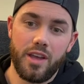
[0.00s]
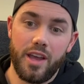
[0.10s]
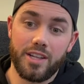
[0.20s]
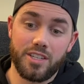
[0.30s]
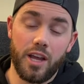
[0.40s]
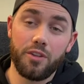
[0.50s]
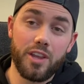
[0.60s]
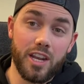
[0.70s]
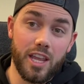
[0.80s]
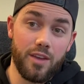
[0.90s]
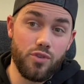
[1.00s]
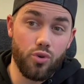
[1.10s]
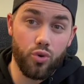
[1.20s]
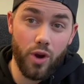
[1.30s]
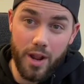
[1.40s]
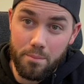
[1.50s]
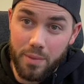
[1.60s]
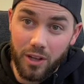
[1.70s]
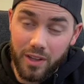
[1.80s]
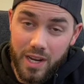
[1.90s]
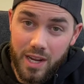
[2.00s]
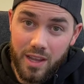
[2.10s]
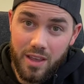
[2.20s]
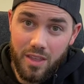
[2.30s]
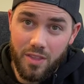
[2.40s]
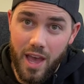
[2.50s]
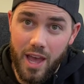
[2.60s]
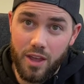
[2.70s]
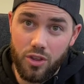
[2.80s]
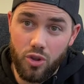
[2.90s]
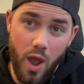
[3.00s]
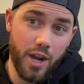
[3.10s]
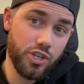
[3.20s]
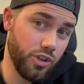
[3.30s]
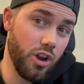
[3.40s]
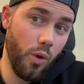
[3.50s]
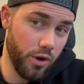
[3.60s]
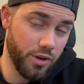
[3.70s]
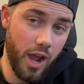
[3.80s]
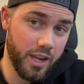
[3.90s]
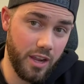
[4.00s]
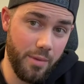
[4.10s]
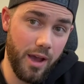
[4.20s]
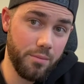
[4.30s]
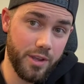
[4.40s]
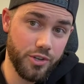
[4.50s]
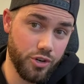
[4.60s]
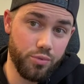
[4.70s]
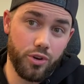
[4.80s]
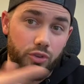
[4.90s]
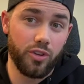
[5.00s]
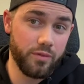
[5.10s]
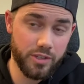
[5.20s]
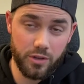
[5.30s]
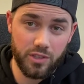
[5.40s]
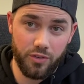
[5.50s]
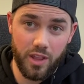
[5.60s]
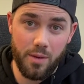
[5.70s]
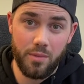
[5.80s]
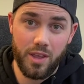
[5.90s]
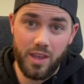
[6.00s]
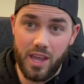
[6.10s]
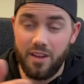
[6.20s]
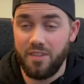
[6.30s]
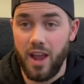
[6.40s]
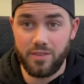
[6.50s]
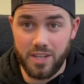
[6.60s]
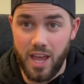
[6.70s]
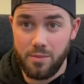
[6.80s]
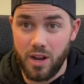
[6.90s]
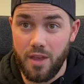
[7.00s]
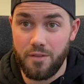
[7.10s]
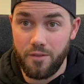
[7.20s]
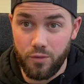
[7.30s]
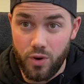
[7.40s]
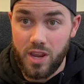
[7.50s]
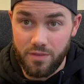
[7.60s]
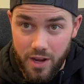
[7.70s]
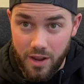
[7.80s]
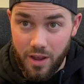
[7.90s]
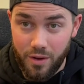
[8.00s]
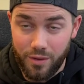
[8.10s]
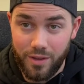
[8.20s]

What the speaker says: It's not only going to give you credibility that you actually know what you're talking about because you're producing results for them in a 5 to 10 minute free video.